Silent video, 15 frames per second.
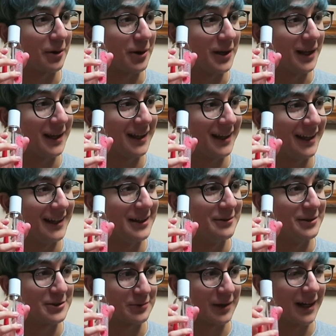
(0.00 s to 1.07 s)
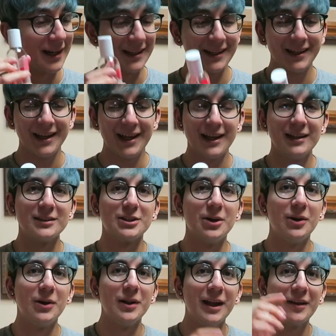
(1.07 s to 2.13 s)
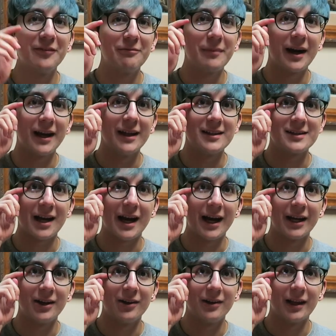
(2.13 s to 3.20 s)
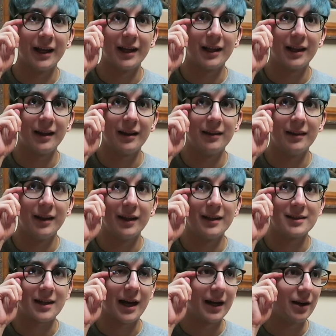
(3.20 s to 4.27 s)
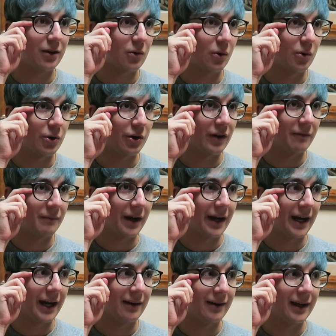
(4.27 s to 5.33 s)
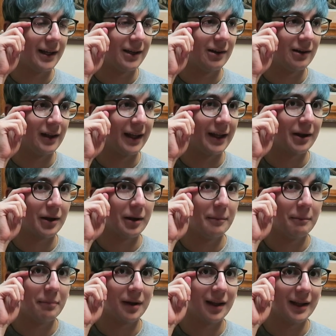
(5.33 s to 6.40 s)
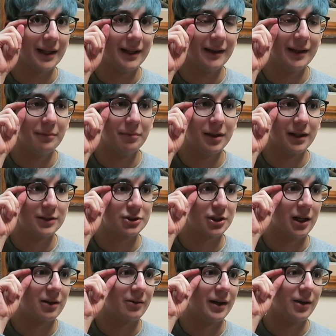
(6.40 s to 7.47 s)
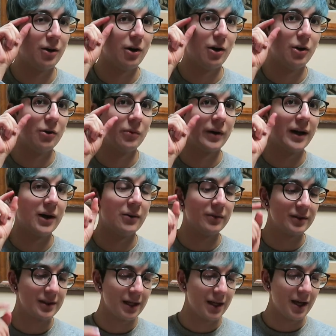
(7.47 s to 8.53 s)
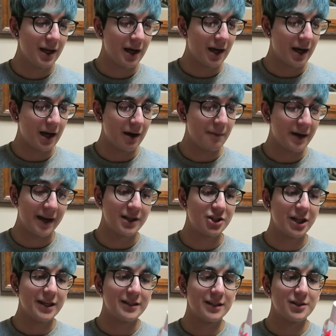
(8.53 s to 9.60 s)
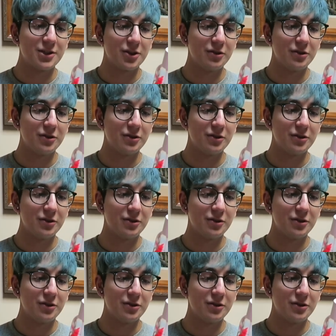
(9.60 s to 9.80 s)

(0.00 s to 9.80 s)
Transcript: burning, and it was red. So it left my entire, like the entire corner of my eye right here, like completely bloodshot red all around. And I shaked it